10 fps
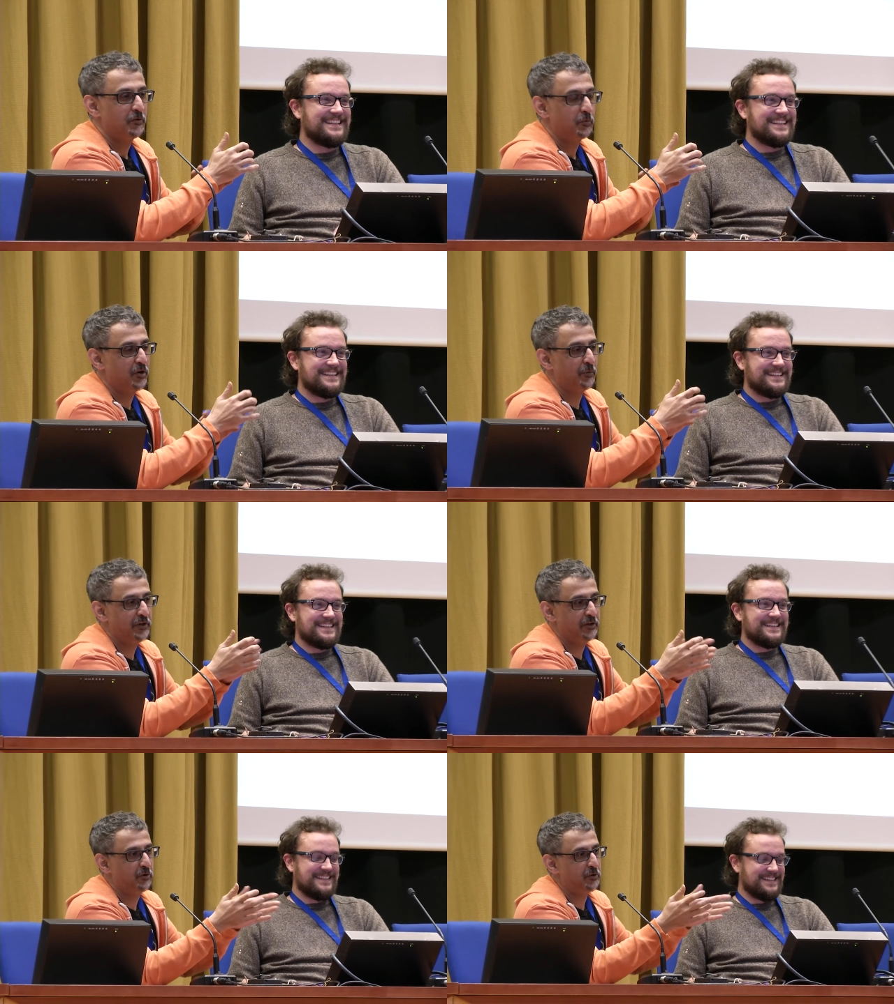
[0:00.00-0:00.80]
Speaker 1: we
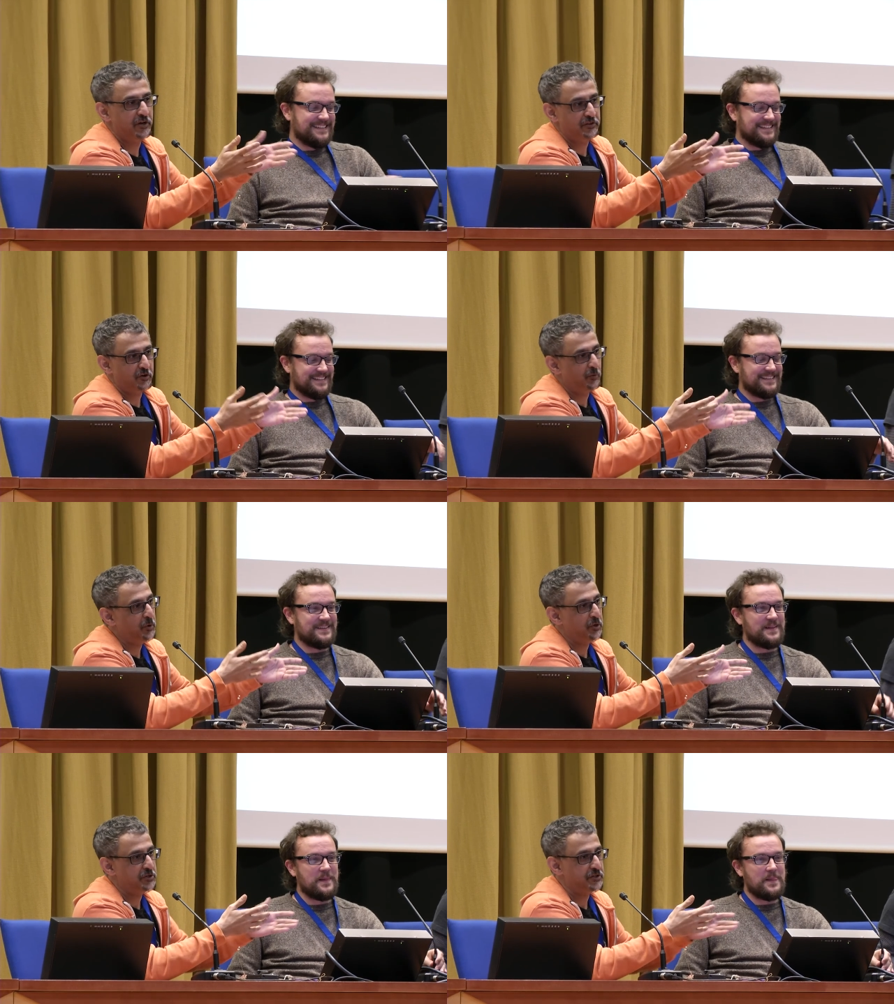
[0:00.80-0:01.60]
normally go where the
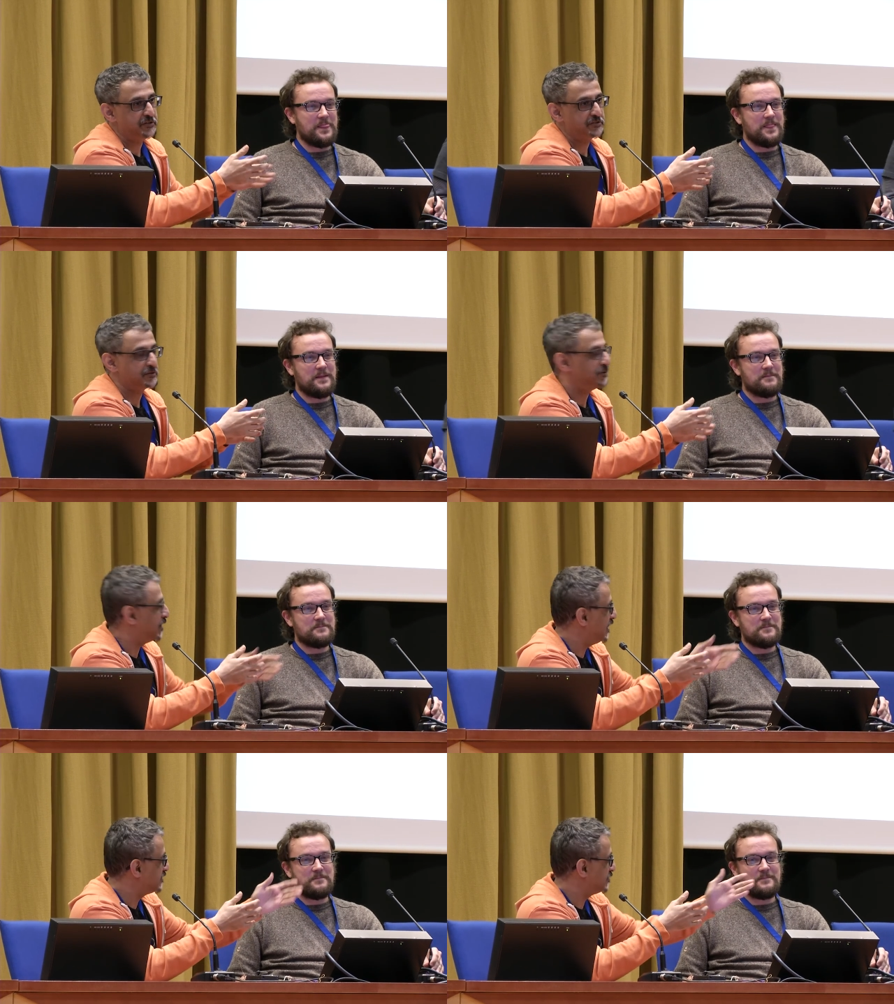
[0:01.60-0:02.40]
community is. So
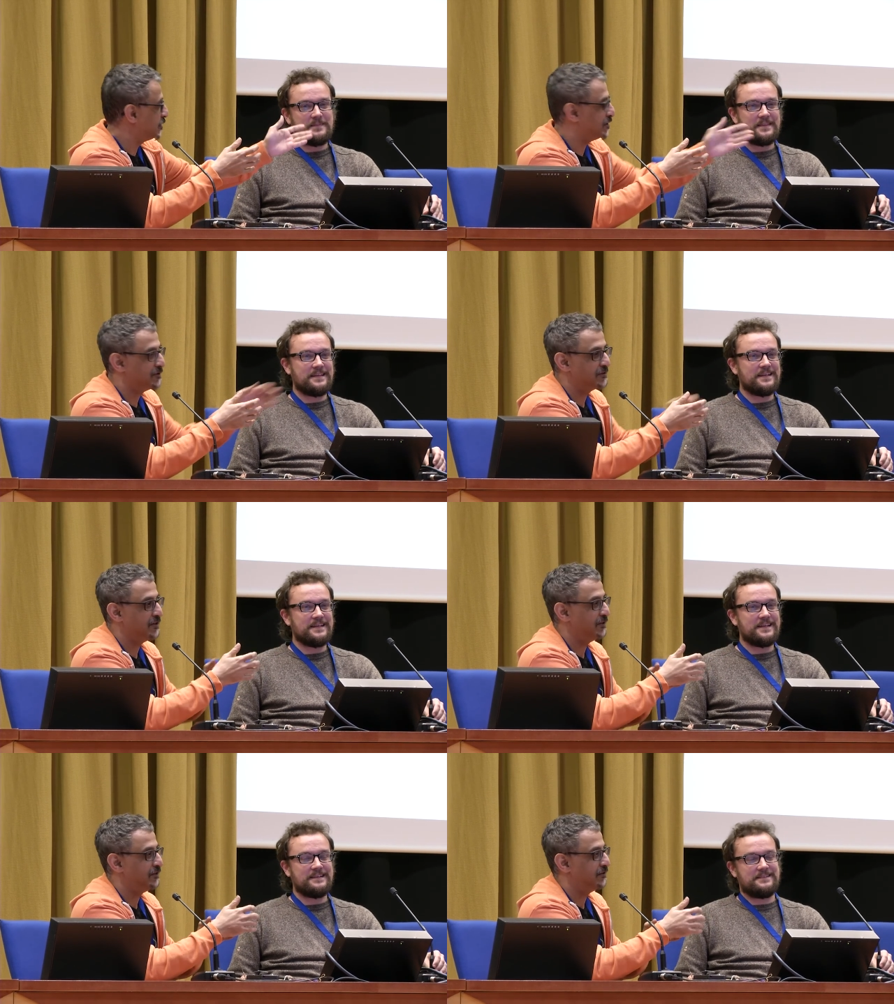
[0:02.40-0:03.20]
Hajime
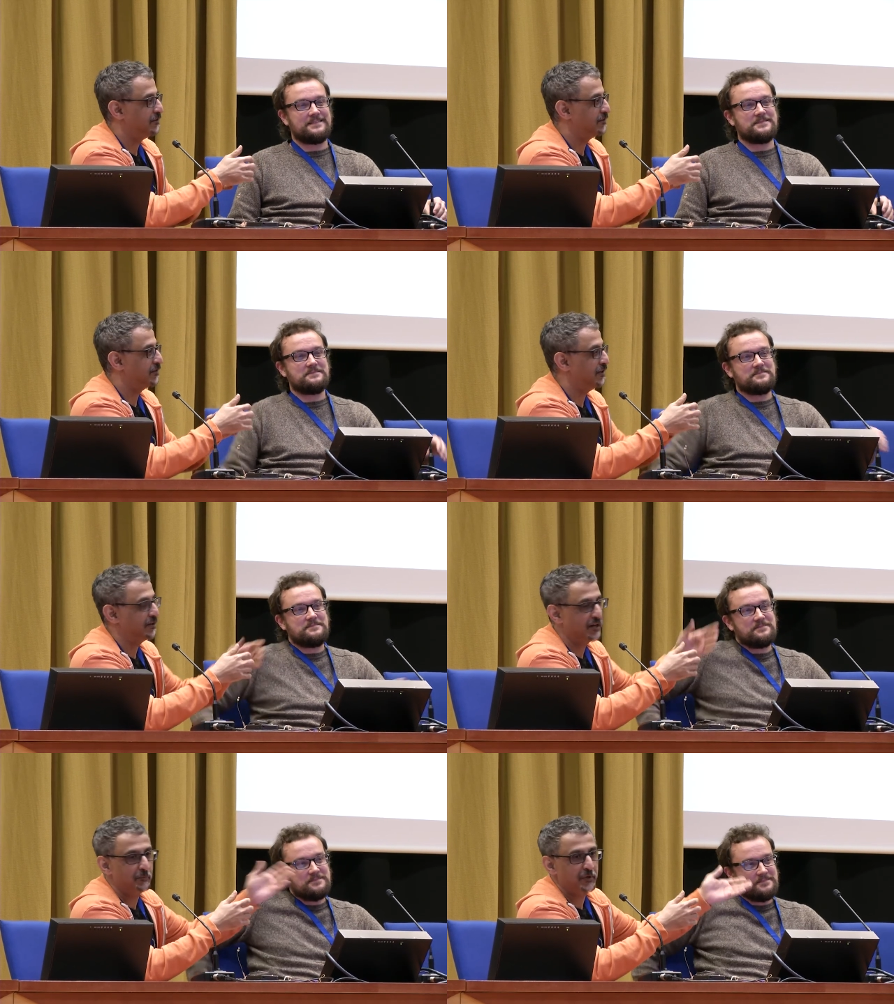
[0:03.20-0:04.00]
and,
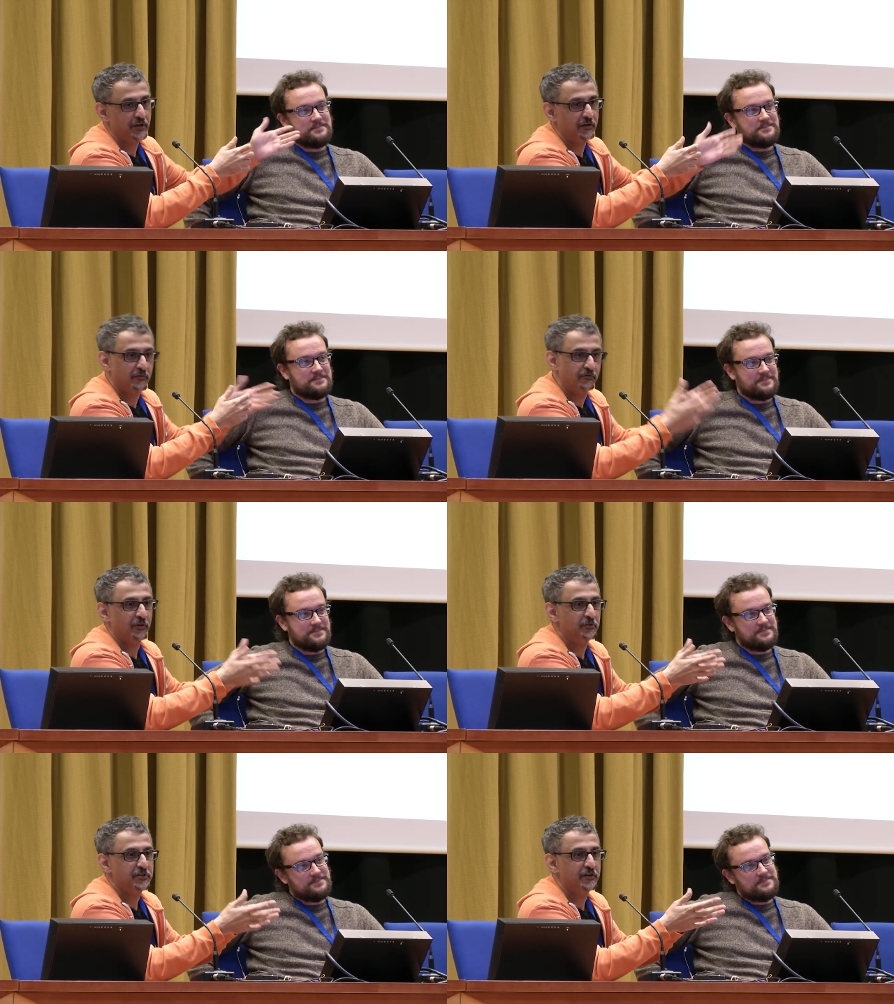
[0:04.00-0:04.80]
and company are
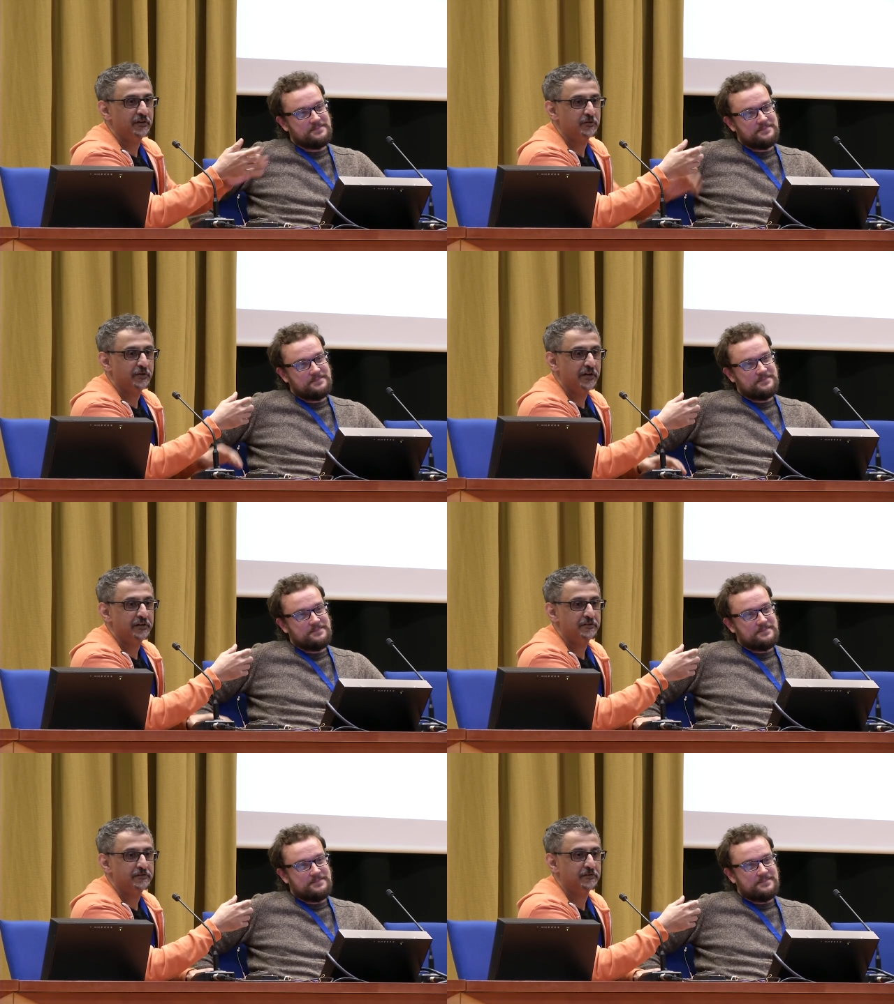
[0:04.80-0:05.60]
volunteering to run
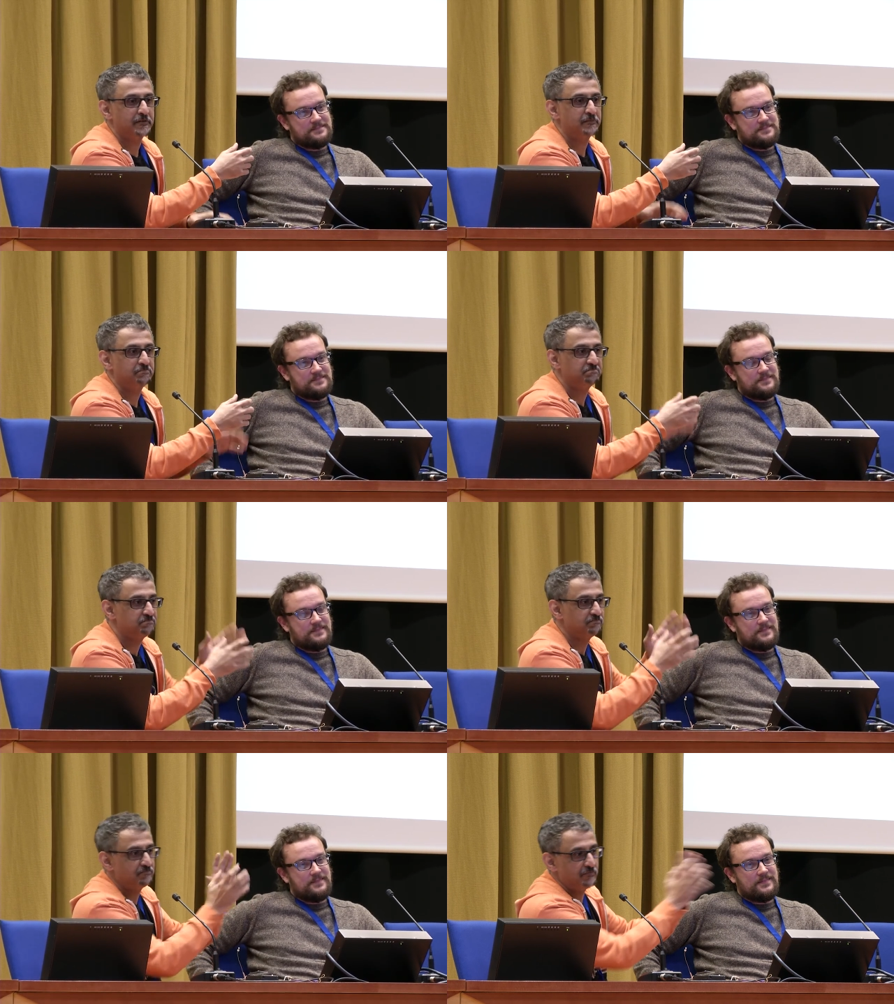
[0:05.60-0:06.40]
it. So
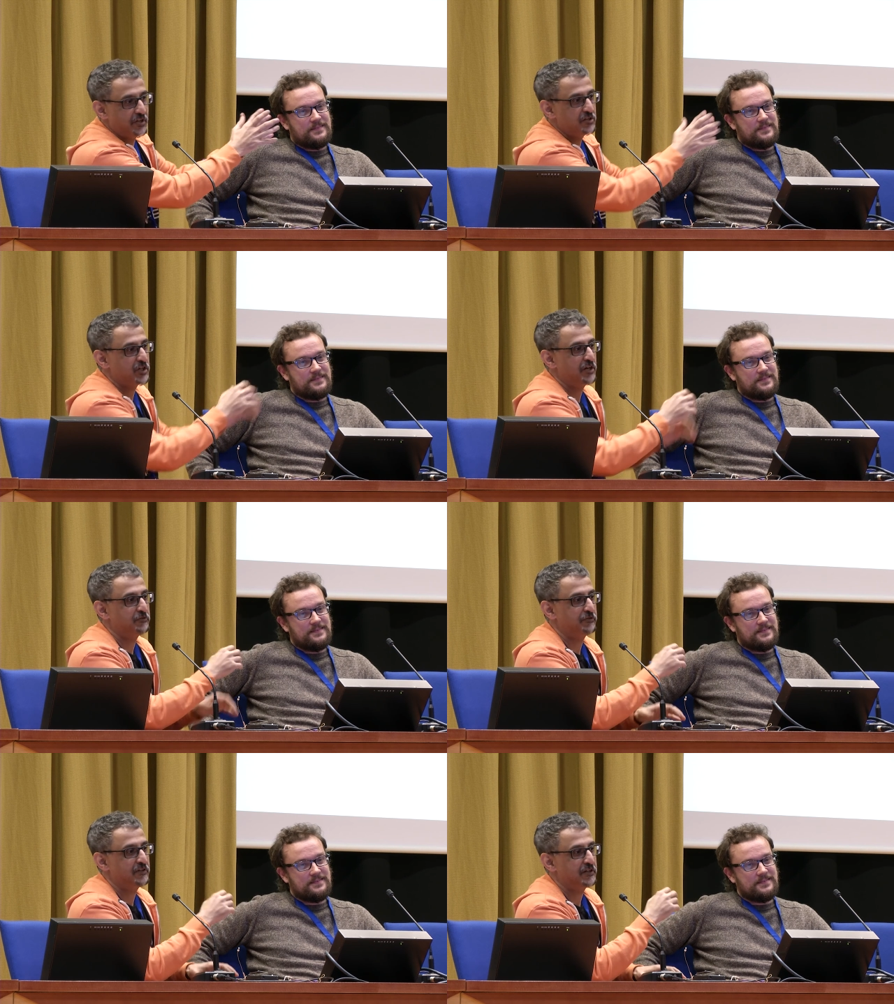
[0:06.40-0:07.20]
they're in charge
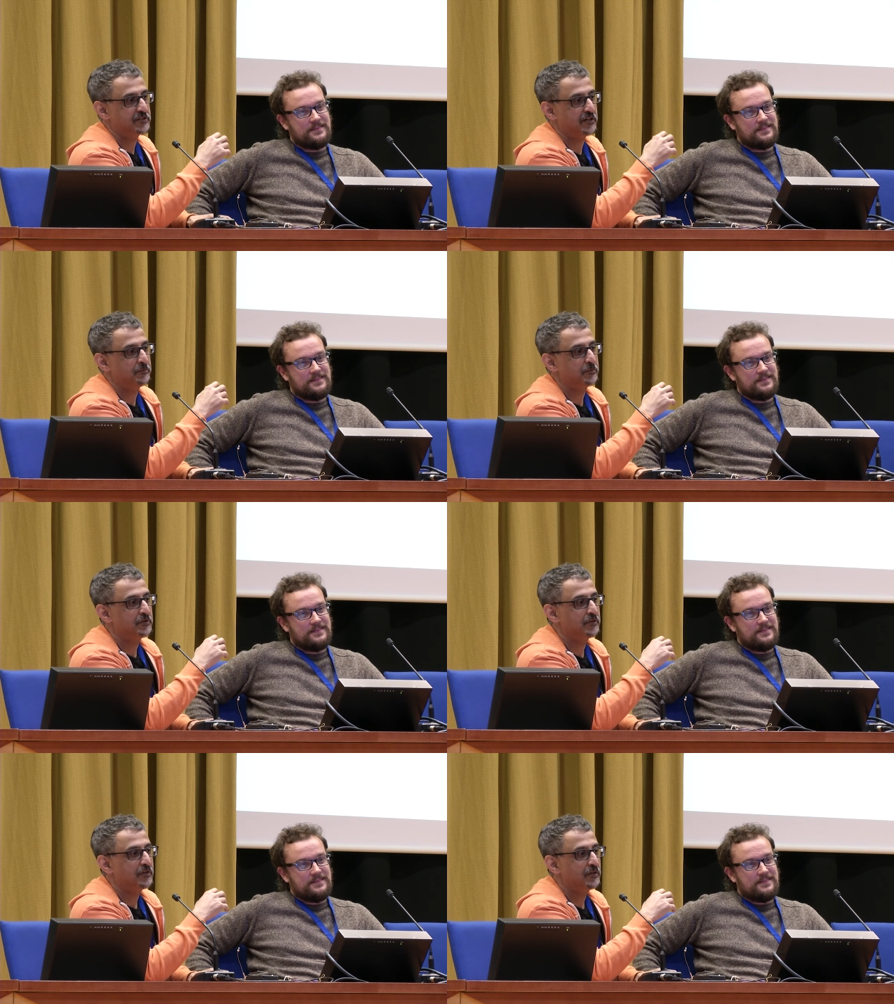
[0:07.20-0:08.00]
of it next time.
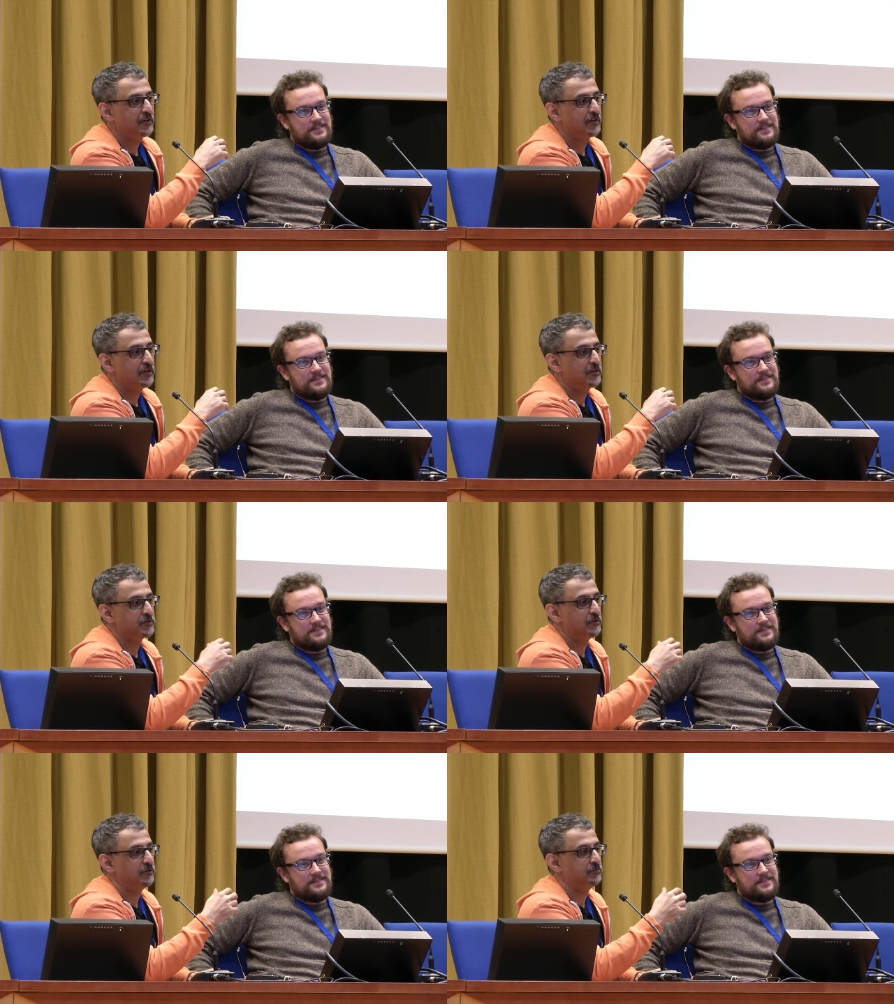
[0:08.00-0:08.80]

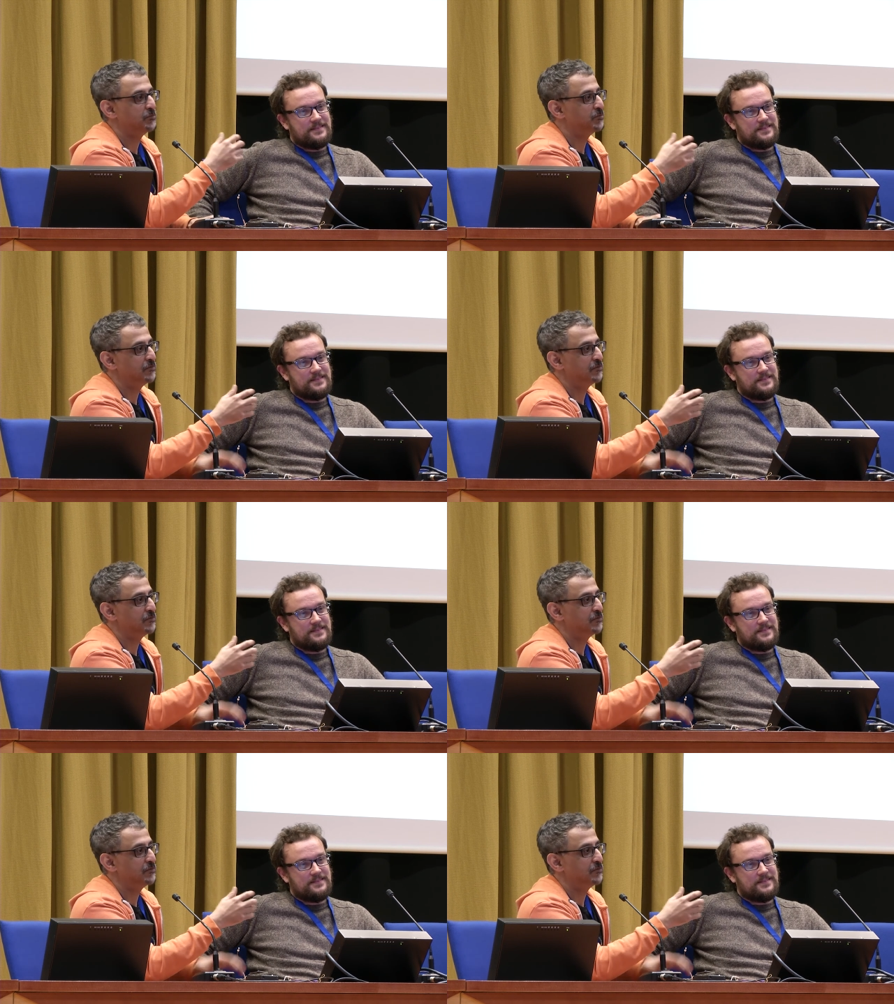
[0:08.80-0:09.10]
So